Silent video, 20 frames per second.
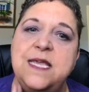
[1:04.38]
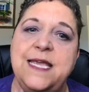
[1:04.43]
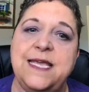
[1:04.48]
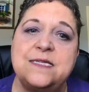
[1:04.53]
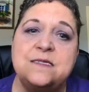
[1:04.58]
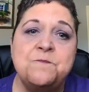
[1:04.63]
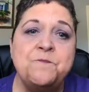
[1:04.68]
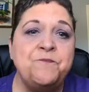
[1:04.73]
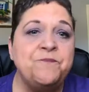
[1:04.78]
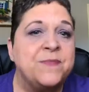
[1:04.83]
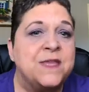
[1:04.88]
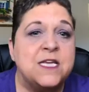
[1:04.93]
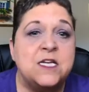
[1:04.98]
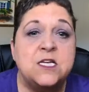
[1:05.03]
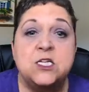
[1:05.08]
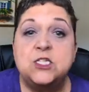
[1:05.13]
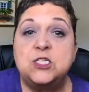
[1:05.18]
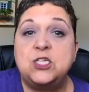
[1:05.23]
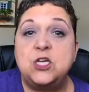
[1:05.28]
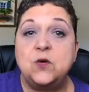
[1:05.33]
things.
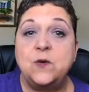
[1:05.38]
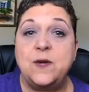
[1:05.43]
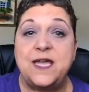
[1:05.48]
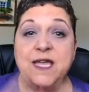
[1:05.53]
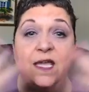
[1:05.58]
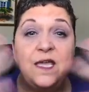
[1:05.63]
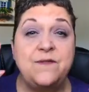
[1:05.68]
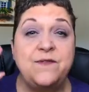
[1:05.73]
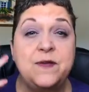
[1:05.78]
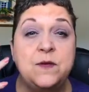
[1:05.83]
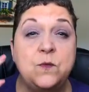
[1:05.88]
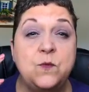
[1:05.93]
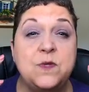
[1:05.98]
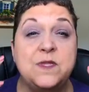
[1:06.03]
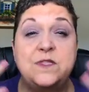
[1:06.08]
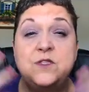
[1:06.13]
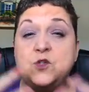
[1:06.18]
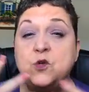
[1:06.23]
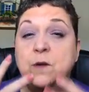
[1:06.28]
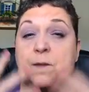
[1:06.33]
So even
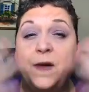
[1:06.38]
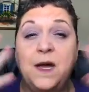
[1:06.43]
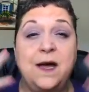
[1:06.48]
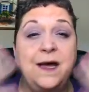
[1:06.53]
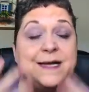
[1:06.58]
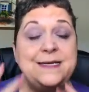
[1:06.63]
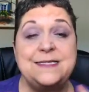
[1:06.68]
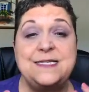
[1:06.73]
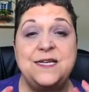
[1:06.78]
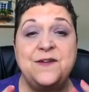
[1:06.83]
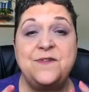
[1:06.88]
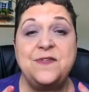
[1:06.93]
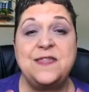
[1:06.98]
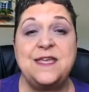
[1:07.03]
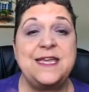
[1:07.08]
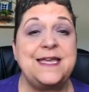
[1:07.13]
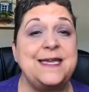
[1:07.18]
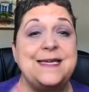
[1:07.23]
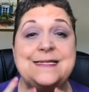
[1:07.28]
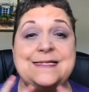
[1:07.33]
with doing my eyes and
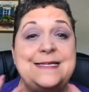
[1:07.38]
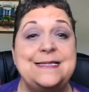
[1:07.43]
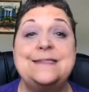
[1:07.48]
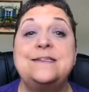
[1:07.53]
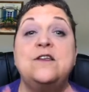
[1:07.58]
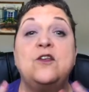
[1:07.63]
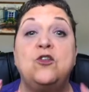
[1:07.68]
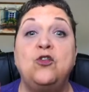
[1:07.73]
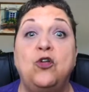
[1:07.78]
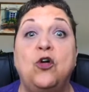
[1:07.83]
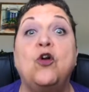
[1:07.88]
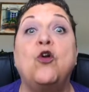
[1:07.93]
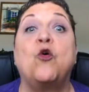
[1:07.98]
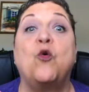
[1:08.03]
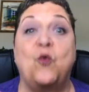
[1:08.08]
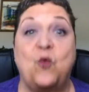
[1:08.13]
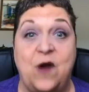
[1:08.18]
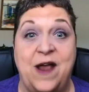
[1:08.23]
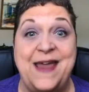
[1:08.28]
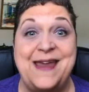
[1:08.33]
everything, it doesn't
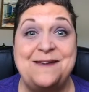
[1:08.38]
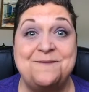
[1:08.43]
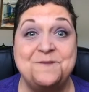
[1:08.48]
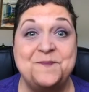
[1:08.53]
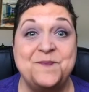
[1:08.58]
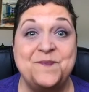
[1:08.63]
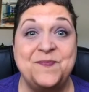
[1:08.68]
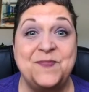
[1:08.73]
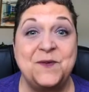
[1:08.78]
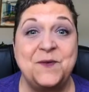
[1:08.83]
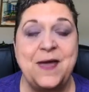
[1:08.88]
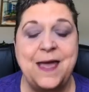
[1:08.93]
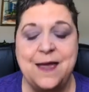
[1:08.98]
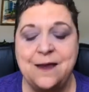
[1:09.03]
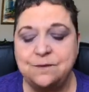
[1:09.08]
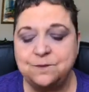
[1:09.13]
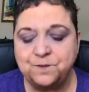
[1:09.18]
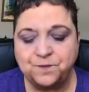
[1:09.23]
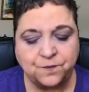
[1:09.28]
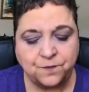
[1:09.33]
look right,
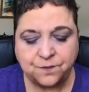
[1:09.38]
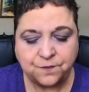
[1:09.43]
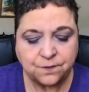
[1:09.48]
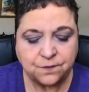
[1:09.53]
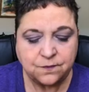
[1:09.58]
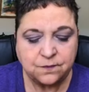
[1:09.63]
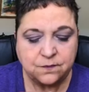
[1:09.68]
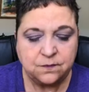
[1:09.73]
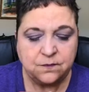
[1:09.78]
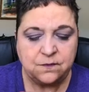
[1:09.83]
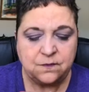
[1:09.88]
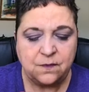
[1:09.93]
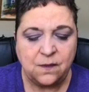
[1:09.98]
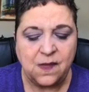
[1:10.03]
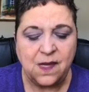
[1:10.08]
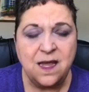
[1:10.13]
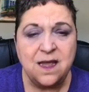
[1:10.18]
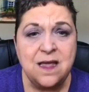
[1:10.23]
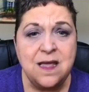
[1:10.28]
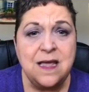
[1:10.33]
okay?
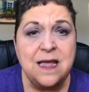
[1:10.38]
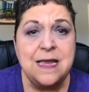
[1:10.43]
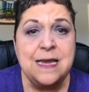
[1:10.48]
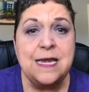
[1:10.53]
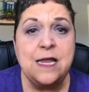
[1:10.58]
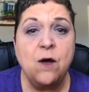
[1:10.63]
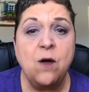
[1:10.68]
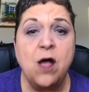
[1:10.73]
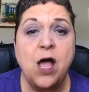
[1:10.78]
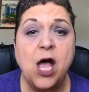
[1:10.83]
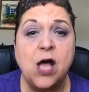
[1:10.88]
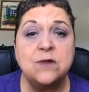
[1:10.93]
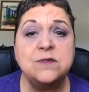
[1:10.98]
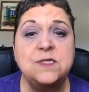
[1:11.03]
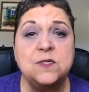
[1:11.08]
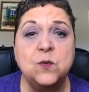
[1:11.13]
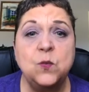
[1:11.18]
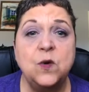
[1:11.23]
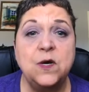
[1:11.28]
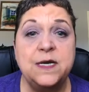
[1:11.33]
Now I
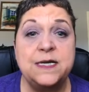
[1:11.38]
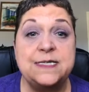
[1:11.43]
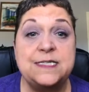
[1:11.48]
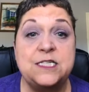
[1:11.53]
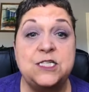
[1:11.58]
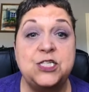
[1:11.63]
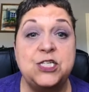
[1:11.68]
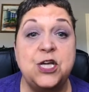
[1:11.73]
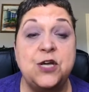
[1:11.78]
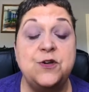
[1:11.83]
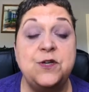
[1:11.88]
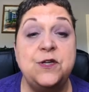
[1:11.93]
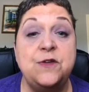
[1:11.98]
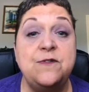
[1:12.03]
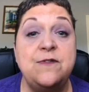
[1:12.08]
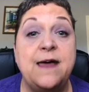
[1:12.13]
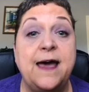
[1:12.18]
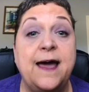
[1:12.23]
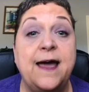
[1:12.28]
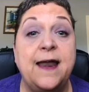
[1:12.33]
also wanted to show
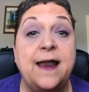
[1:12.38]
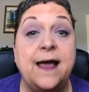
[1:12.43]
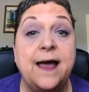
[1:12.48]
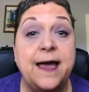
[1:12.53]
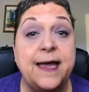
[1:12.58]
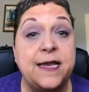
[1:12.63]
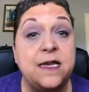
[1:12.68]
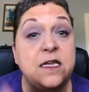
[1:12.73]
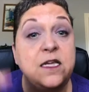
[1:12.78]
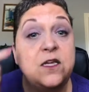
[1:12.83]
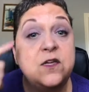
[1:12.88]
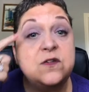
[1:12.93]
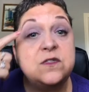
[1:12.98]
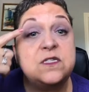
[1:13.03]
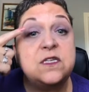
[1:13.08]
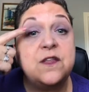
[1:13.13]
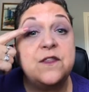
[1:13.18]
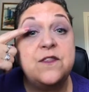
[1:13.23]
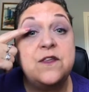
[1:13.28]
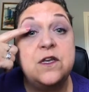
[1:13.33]
you that I
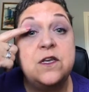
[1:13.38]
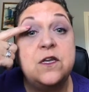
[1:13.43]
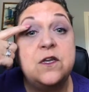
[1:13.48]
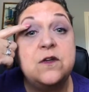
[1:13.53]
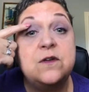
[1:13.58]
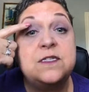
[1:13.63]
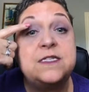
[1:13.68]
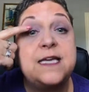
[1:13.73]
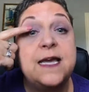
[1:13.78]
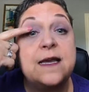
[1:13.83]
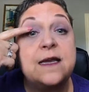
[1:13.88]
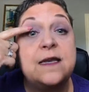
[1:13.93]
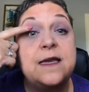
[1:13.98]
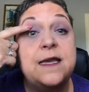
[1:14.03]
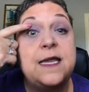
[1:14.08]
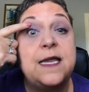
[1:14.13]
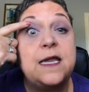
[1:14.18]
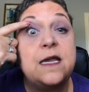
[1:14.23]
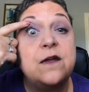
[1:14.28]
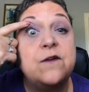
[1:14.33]
used the new
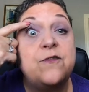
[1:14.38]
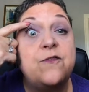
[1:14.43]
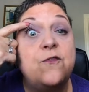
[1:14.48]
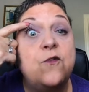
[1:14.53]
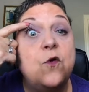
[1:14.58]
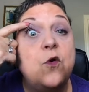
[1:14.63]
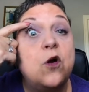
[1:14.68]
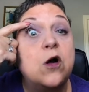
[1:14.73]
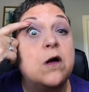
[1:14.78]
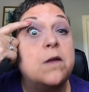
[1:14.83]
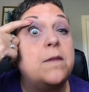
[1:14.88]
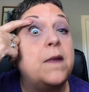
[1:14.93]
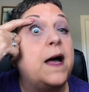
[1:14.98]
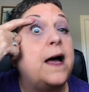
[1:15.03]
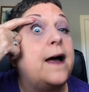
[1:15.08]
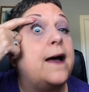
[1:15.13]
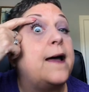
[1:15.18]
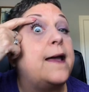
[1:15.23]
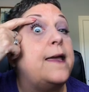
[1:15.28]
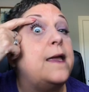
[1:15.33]
technique for
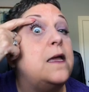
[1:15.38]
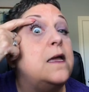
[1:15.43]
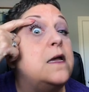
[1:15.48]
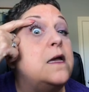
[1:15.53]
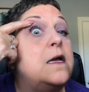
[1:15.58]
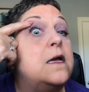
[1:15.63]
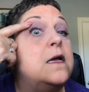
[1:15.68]
my